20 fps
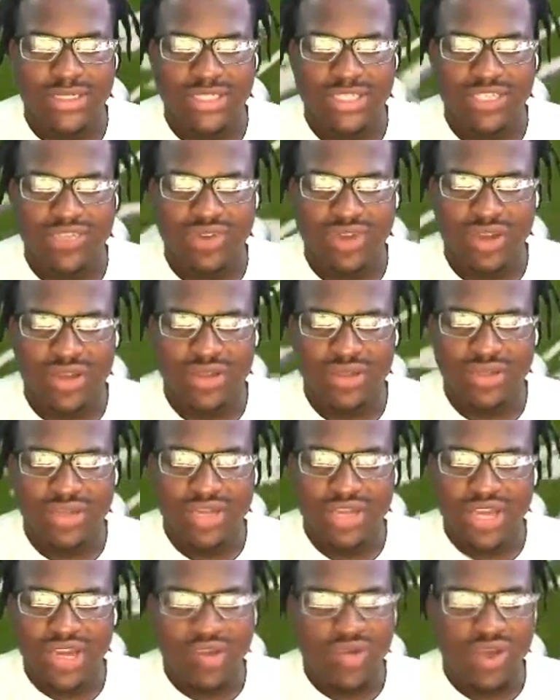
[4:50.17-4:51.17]
Because this right here,
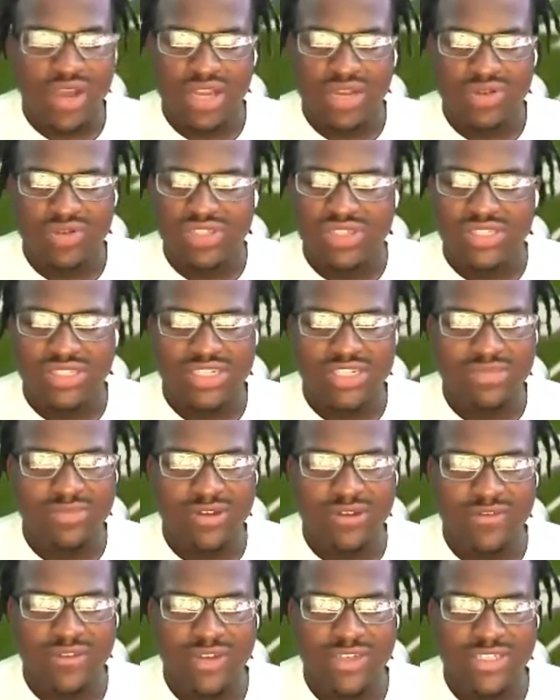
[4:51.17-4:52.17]
we ain't losing to these
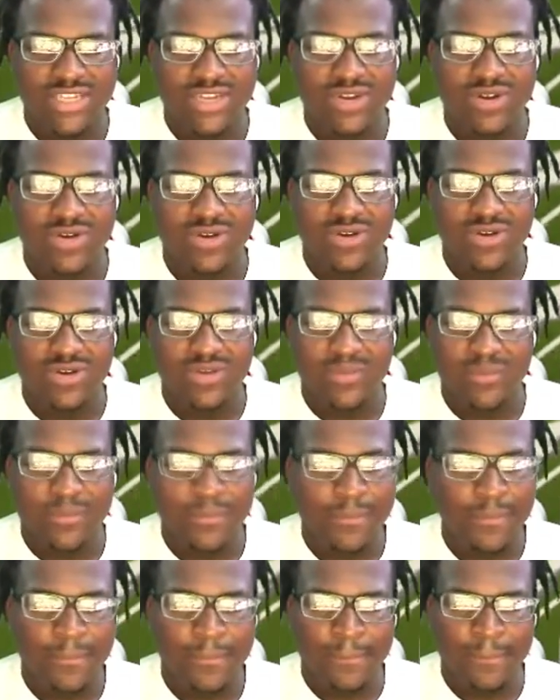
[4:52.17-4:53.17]
motherfuckers at all.
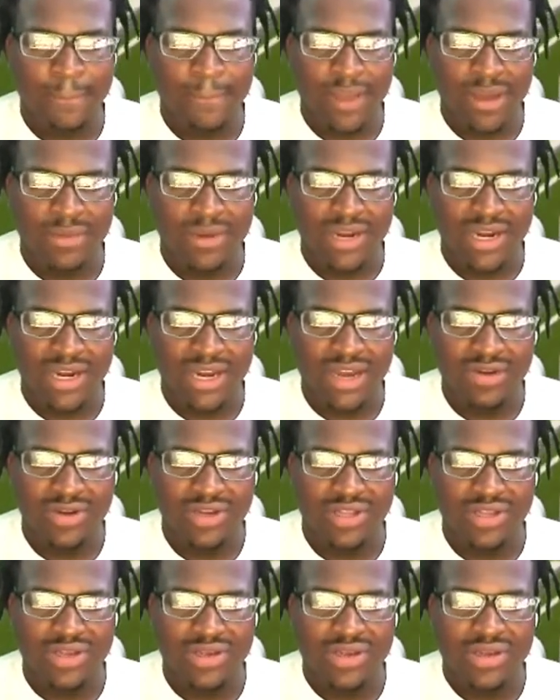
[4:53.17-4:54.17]
Mm-mm. I'm not
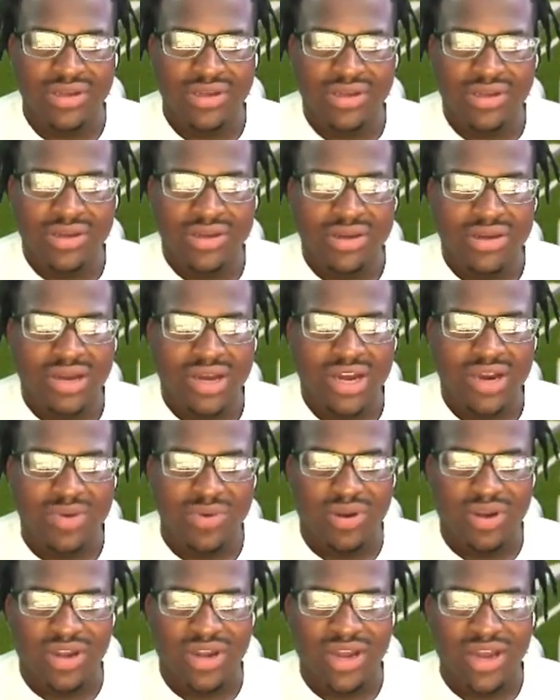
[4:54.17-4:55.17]
allowing it.
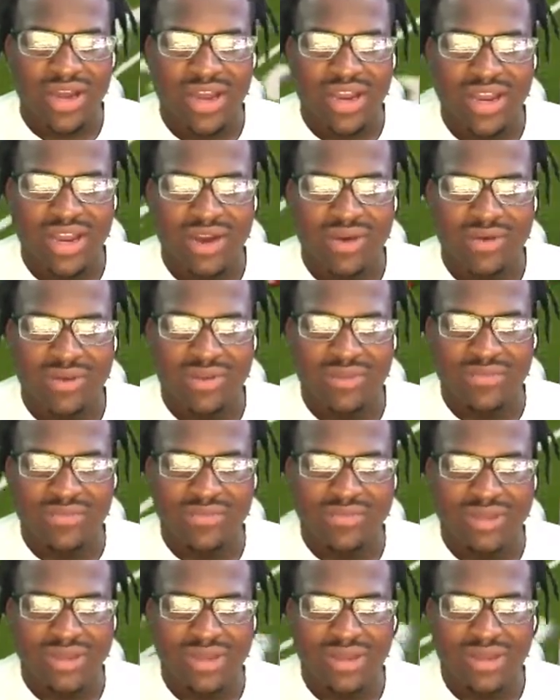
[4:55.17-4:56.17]
I will not allow it.